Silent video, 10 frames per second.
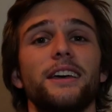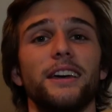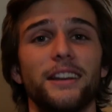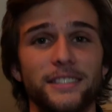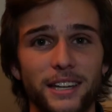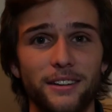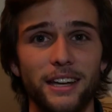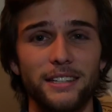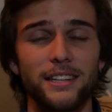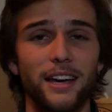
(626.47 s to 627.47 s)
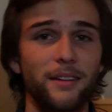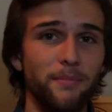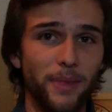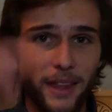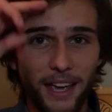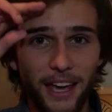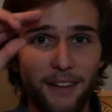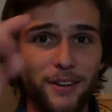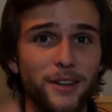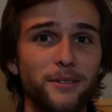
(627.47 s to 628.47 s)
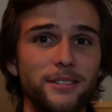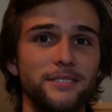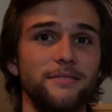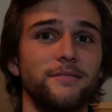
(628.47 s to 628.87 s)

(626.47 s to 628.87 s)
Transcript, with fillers: And until next time, have a good one.